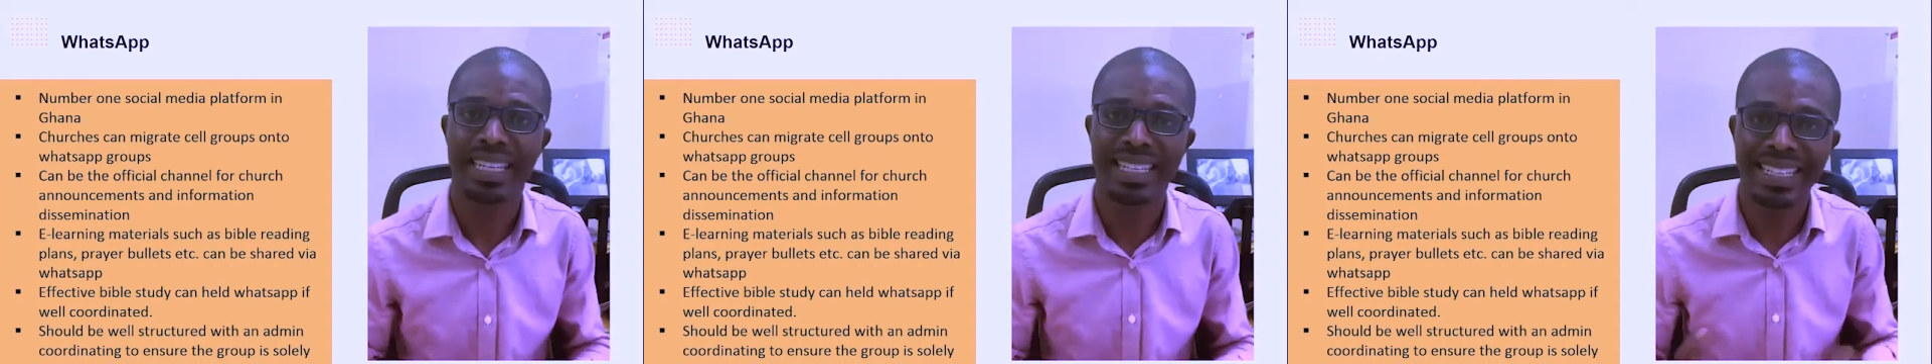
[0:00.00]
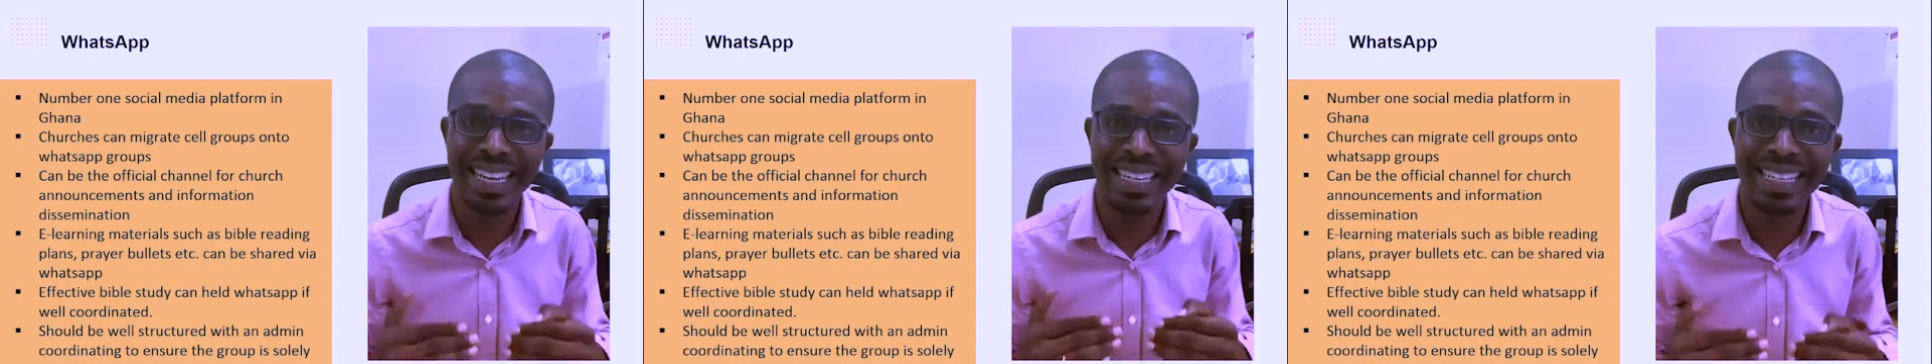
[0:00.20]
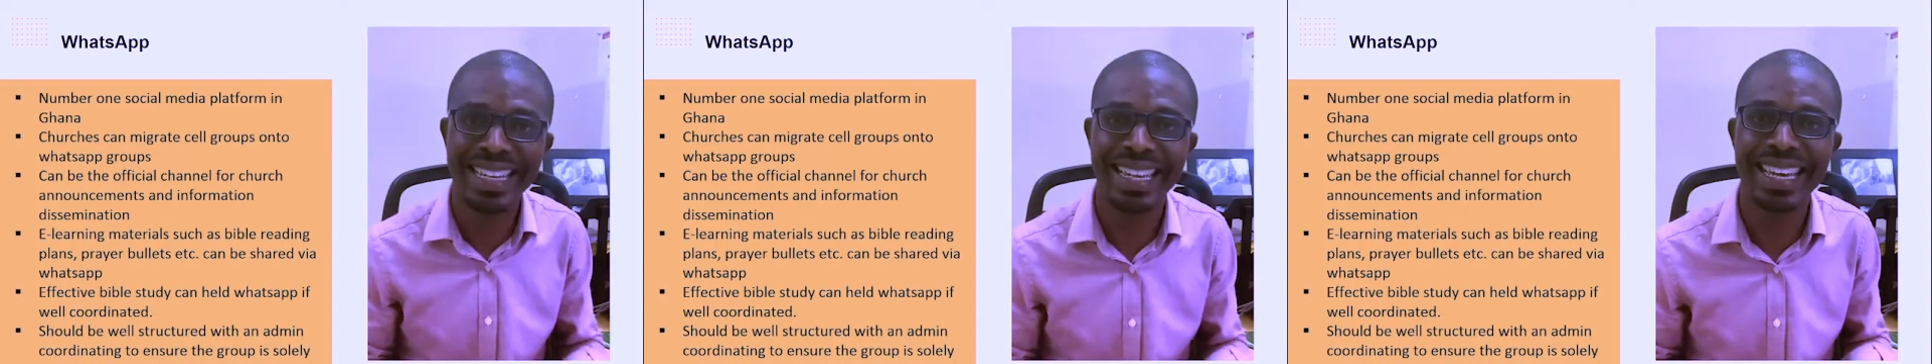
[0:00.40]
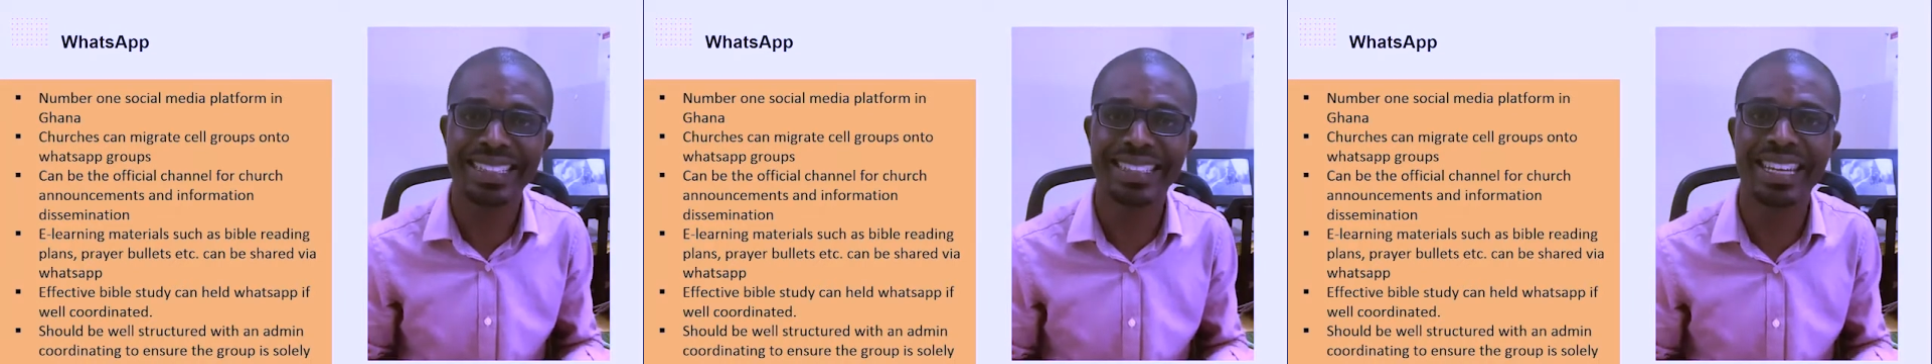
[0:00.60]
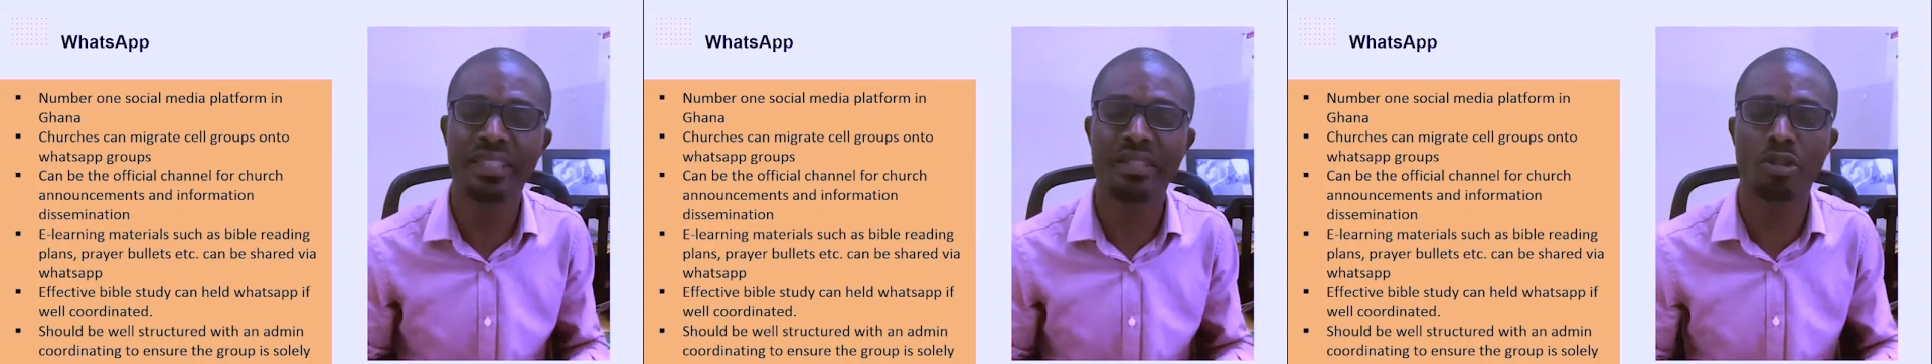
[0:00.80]

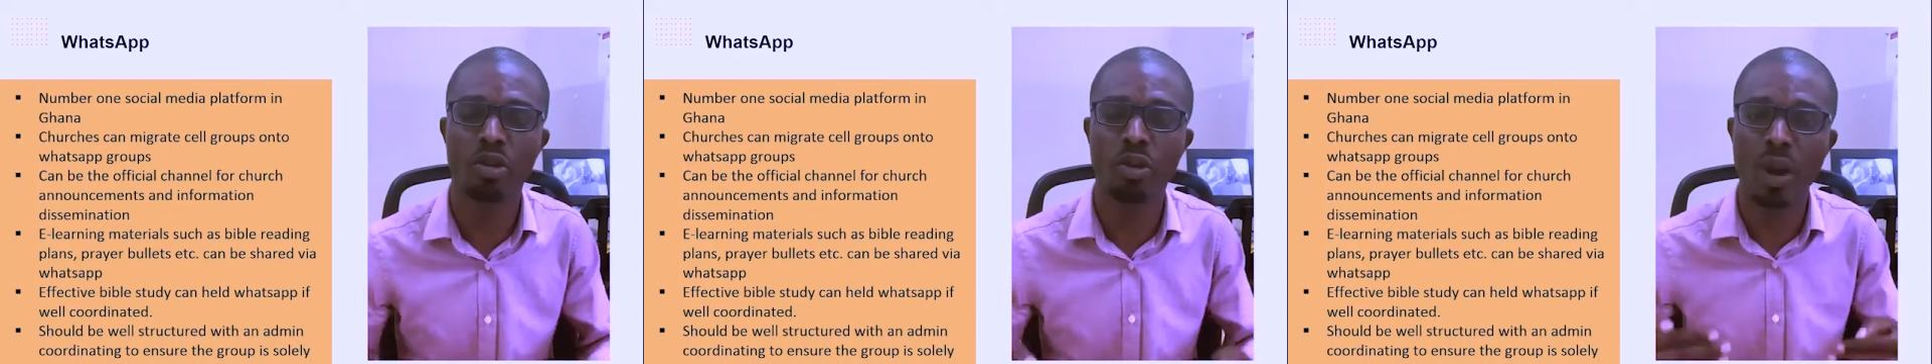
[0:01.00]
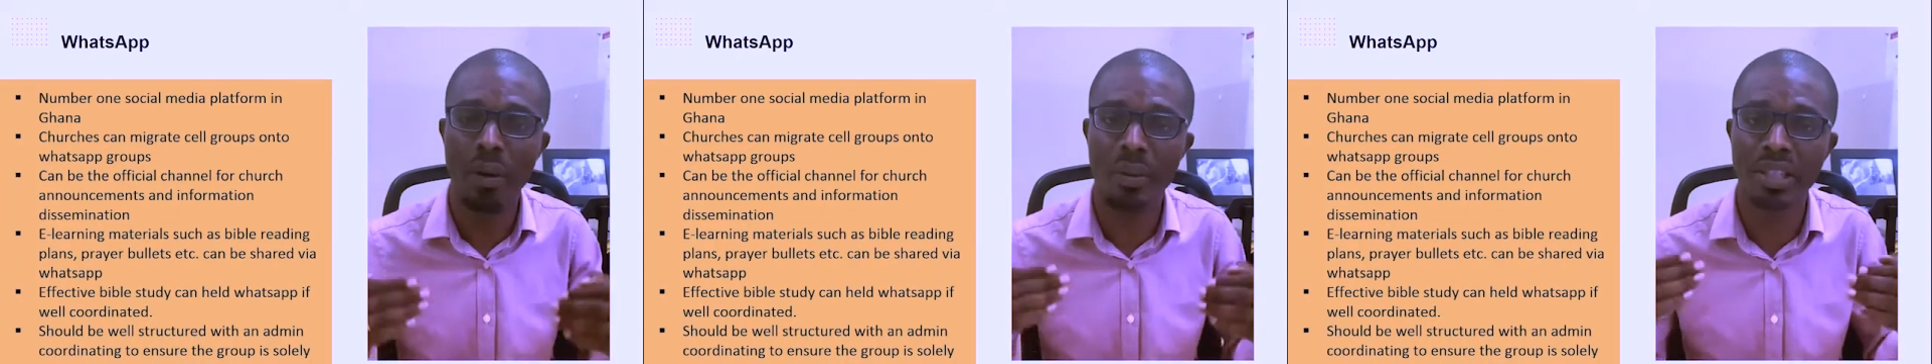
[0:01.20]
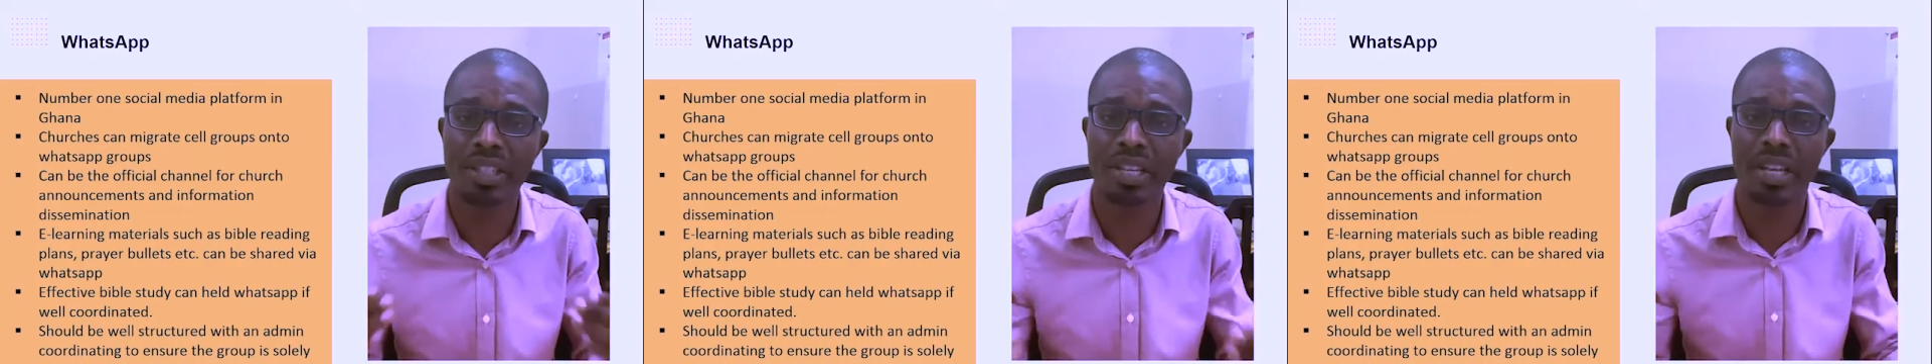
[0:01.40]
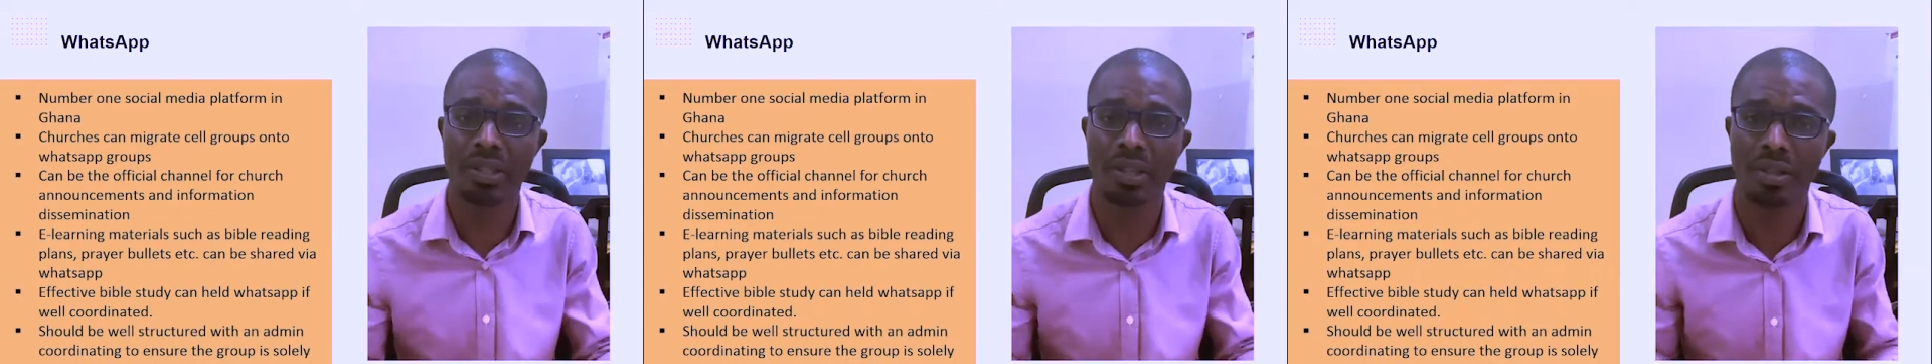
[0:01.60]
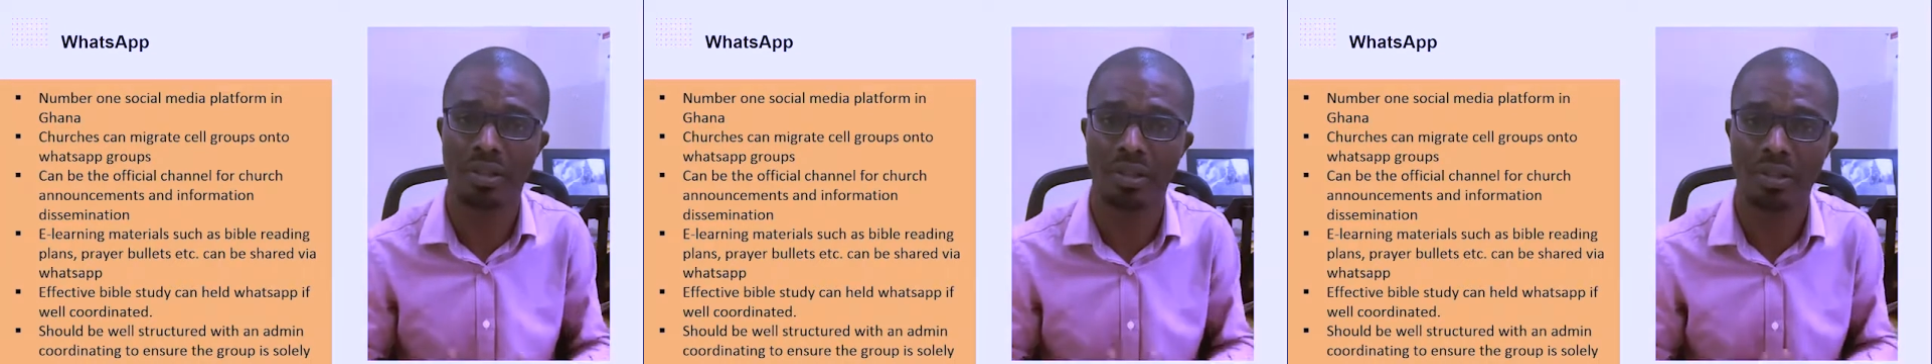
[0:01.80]
dedicated to our churches,